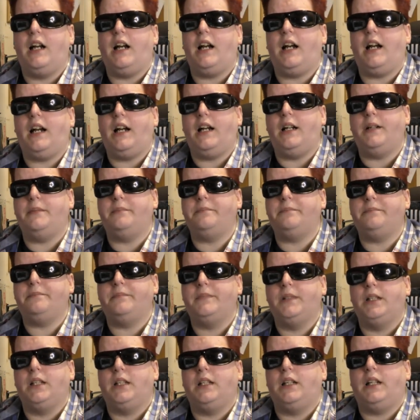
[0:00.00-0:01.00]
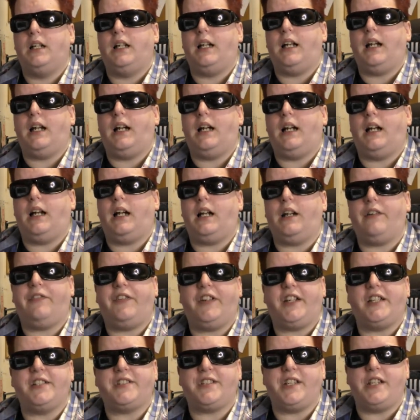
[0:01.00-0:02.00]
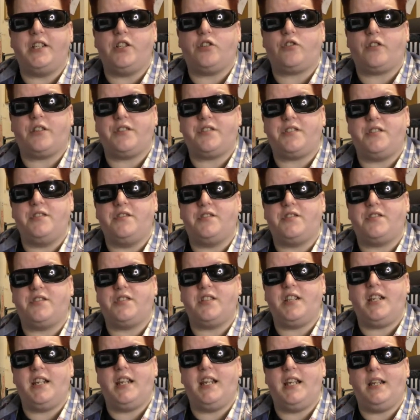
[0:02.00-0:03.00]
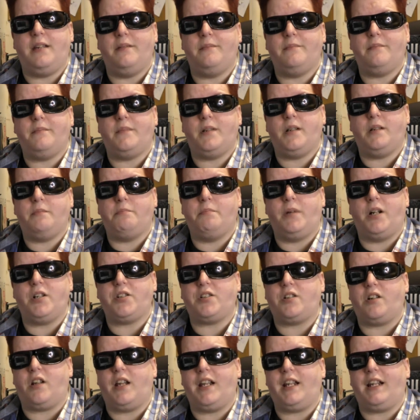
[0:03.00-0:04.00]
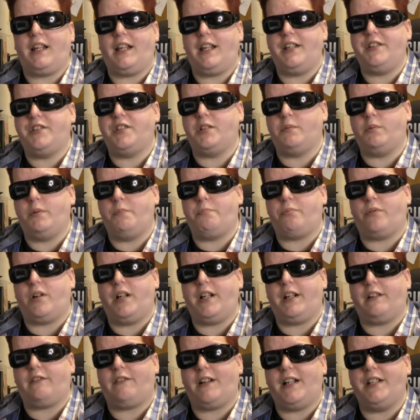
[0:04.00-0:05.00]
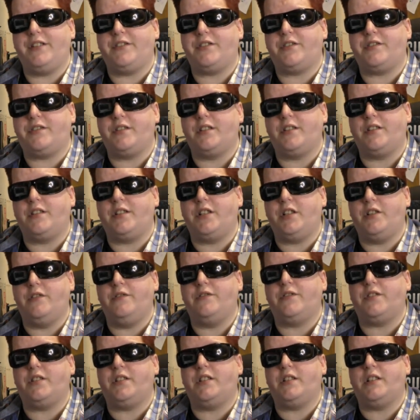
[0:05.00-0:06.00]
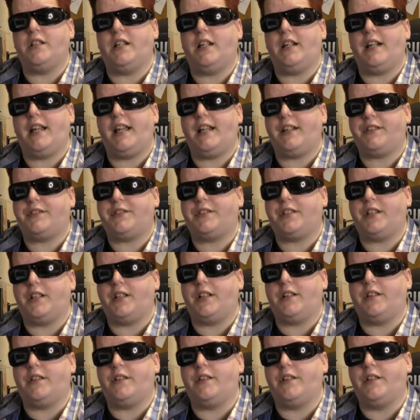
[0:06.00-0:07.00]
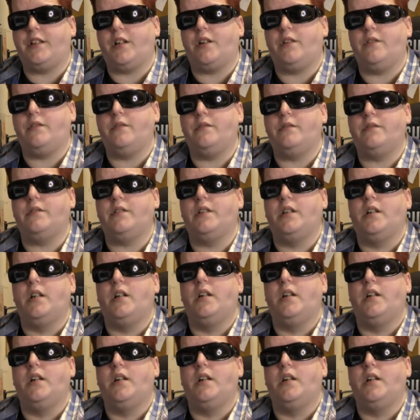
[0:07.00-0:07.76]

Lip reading: I think it's interesting to see him, much like later with Bryan Cranston, using an actor known